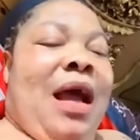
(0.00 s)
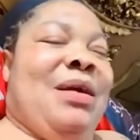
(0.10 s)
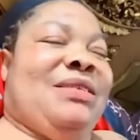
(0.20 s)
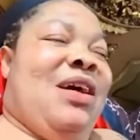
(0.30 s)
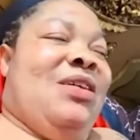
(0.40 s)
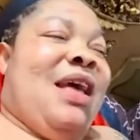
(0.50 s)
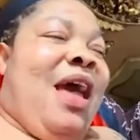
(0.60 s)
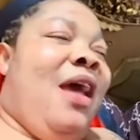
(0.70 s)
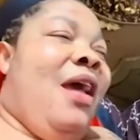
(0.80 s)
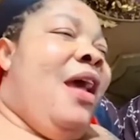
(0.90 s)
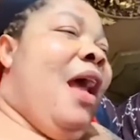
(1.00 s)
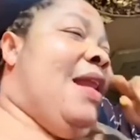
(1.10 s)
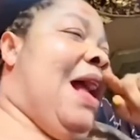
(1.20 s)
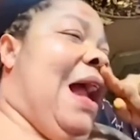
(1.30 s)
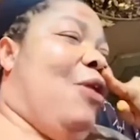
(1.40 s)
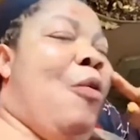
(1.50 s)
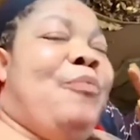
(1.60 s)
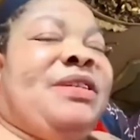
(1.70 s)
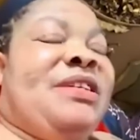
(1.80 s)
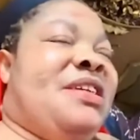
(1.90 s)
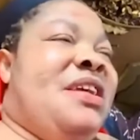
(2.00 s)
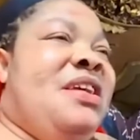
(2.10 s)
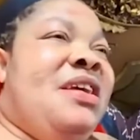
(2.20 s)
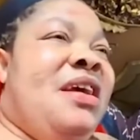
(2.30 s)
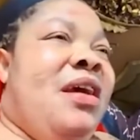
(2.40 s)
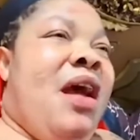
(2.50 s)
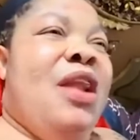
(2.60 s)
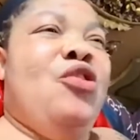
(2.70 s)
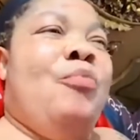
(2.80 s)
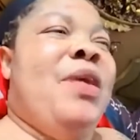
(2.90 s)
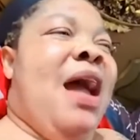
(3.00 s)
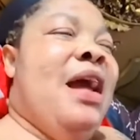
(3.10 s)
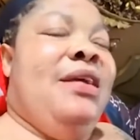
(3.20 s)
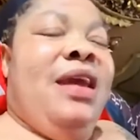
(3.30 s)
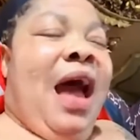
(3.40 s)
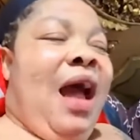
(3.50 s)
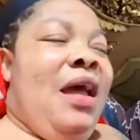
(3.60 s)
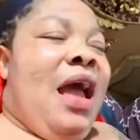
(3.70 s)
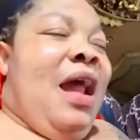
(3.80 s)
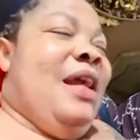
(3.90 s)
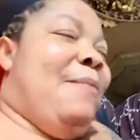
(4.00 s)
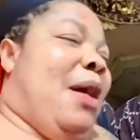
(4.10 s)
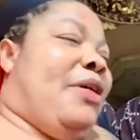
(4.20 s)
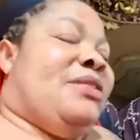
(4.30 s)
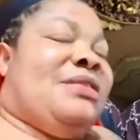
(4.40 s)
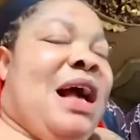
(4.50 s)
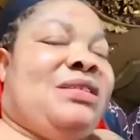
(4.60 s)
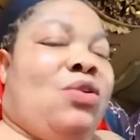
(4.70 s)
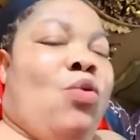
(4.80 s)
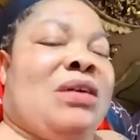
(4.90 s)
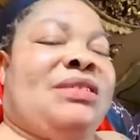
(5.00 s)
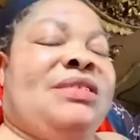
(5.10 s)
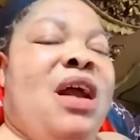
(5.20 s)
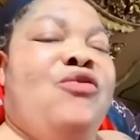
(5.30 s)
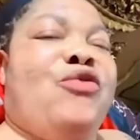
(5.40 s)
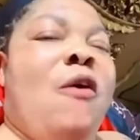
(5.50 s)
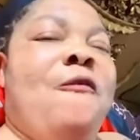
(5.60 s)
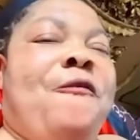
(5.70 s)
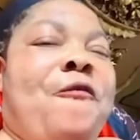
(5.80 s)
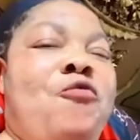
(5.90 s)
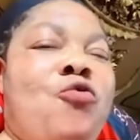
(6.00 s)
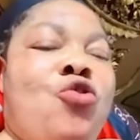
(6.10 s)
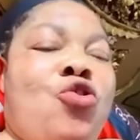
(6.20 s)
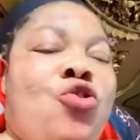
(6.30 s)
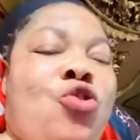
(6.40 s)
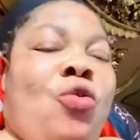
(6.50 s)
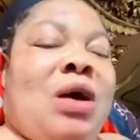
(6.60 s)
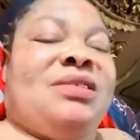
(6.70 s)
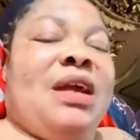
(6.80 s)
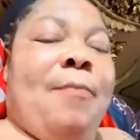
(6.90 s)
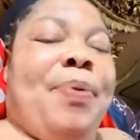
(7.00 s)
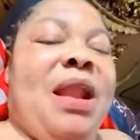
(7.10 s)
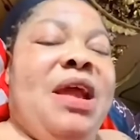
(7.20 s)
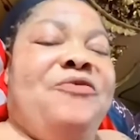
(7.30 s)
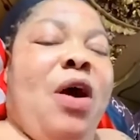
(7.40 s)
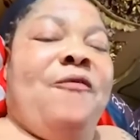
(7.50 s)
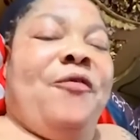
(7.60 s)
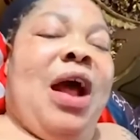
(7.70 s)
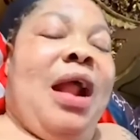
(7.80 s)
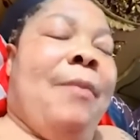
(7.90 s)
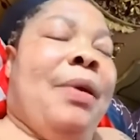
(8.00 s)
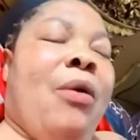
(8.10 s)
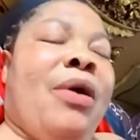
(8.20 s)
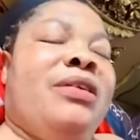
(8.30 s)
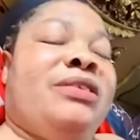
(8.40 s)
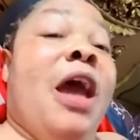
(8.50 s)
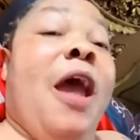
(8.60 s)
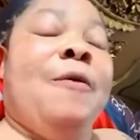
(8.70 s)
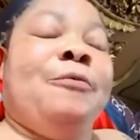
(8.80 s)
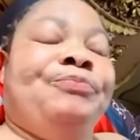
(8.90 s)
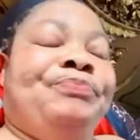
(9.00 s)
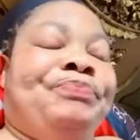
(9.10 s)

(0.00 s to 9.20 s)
abetna wo say yani aye competition And you'll be a year, and you're back at the size of Quasia Jonfu. Quasia and Penny Jonfu Nanabrawi. Tie.